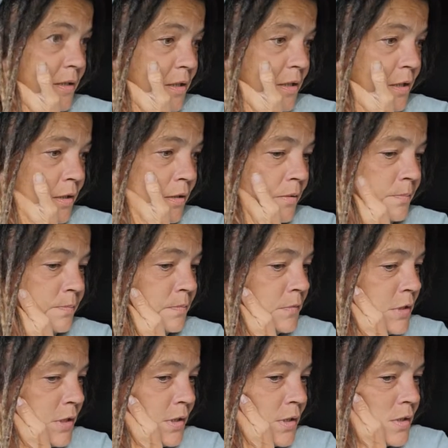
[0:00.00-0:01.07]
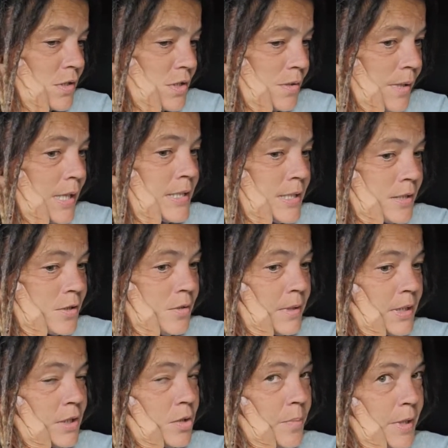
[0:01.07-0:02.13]
So I did go
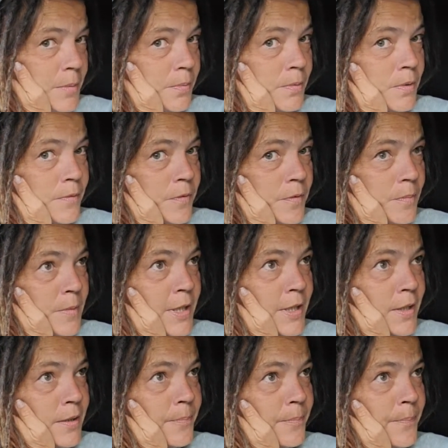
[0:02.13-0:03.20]
and get the paperwork for my